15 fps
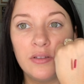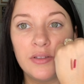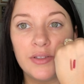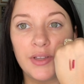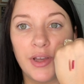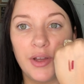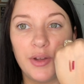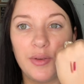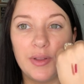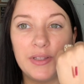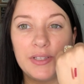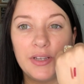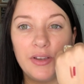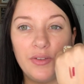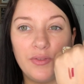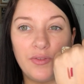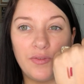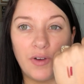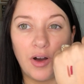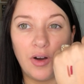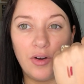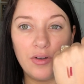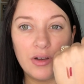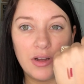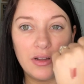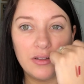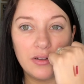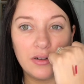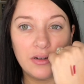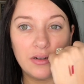So that's a good fall
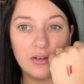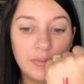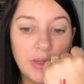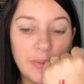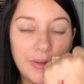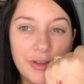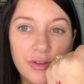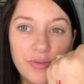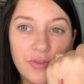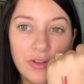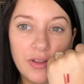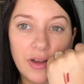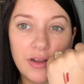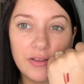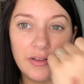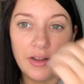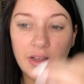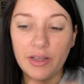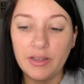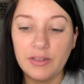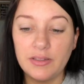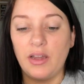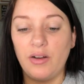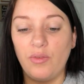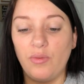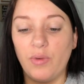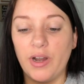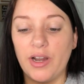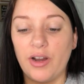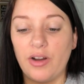color, maybe good for the holidays. I don't
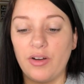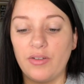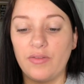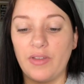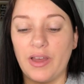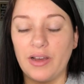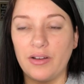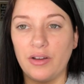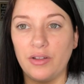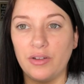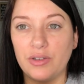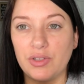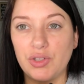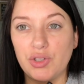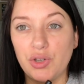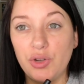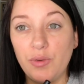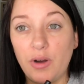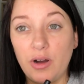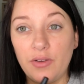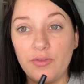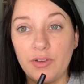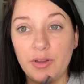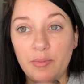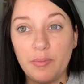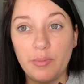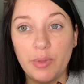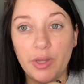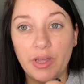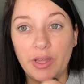wear that color too often,
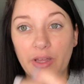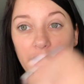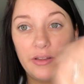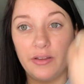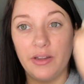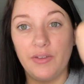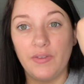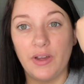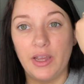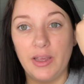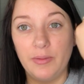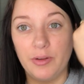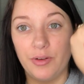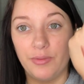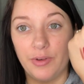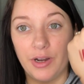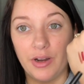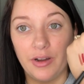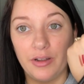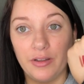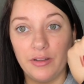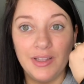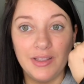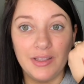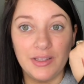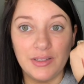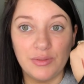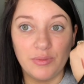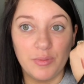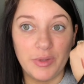but if I am gonna wear it,
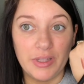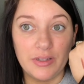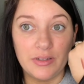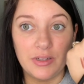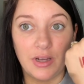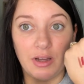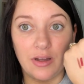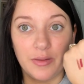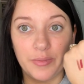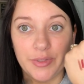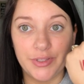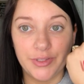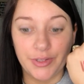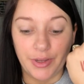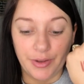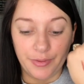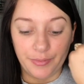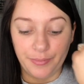this would be the time. So I